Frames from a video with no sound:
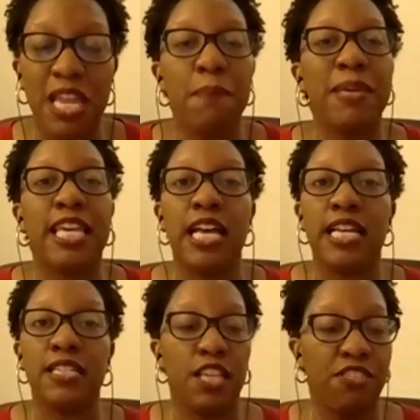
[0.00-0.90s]

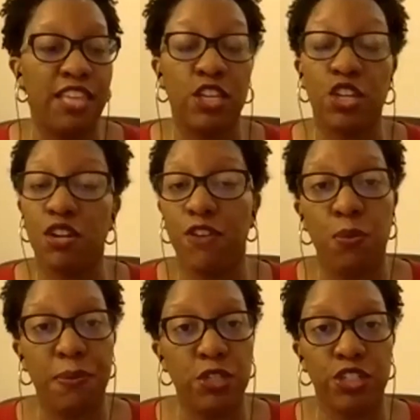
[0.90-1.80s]
because they could have
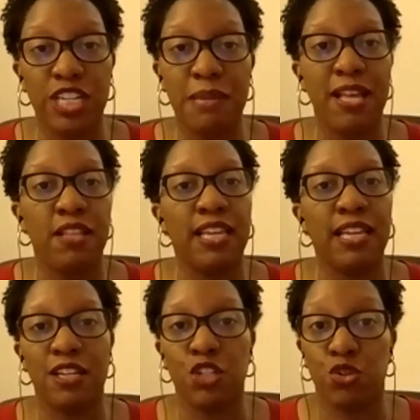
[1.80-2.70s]
opened your email and then
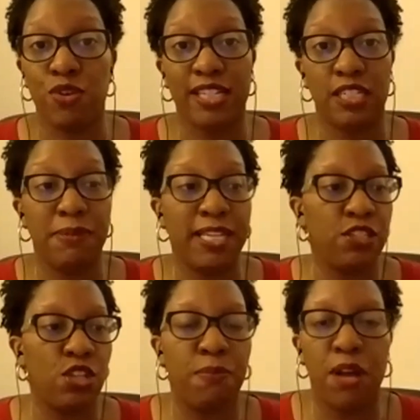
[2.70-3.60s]
got distracted because
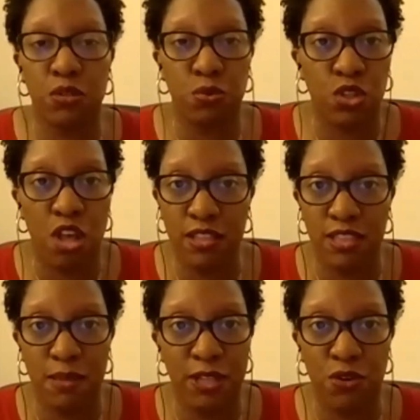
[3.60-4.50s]
their boss was calling
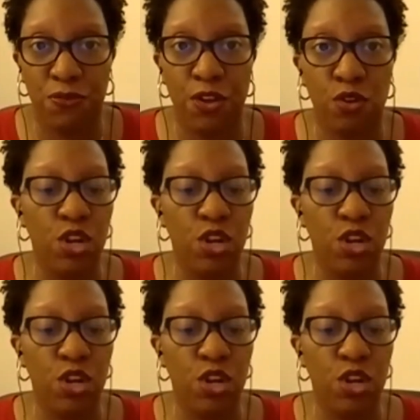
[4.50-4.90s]
them on their phone.